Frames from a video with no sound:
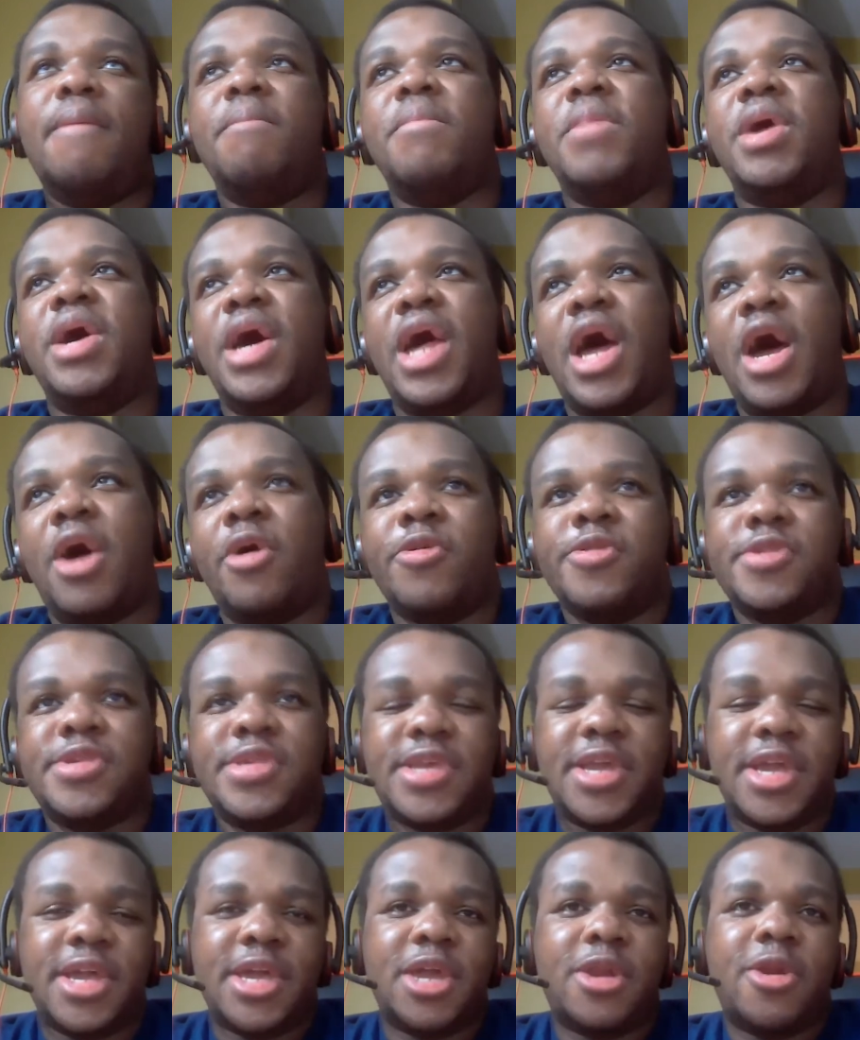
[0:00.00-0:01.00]
but I was
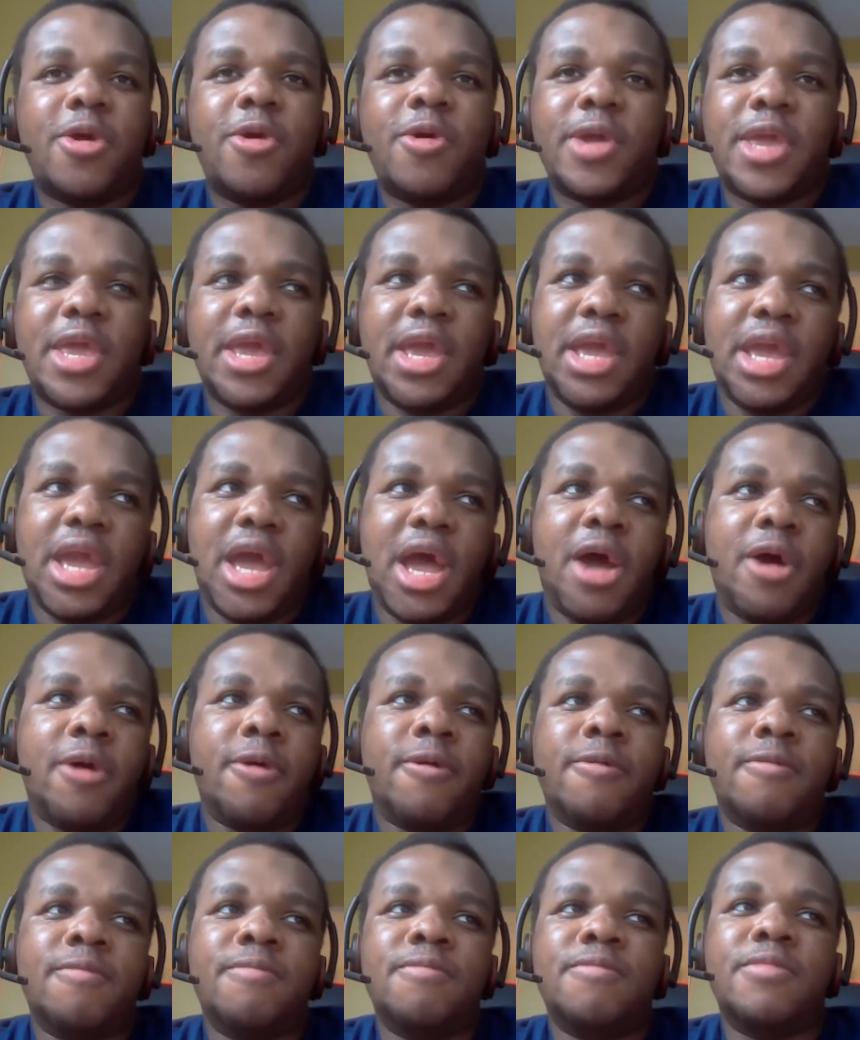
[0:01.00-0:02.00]
thinking, okay,
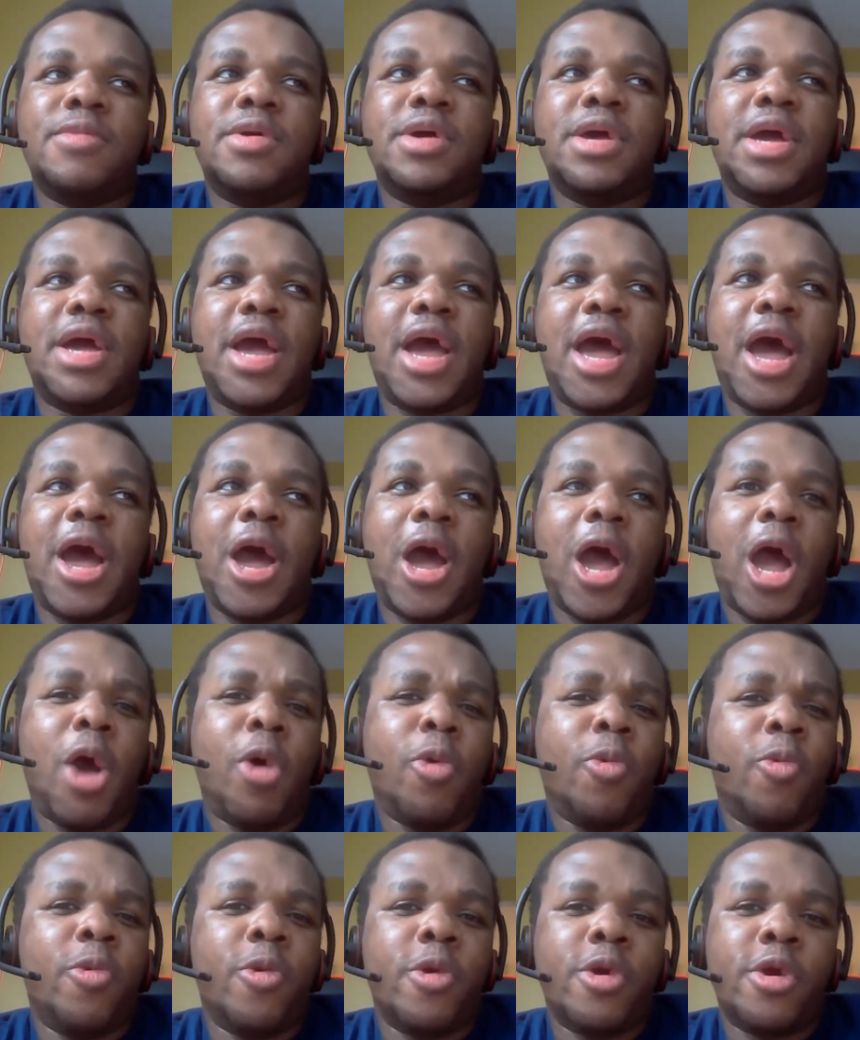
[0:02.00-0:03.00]
I'll
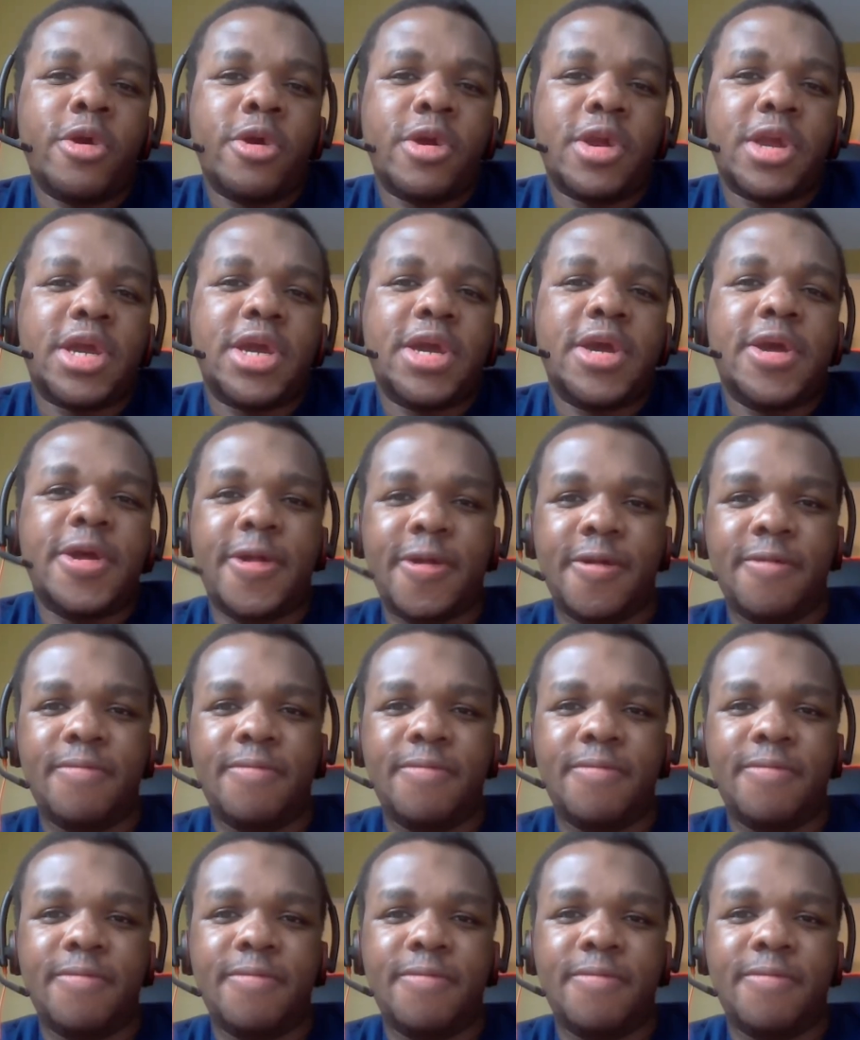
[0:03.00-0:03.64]
work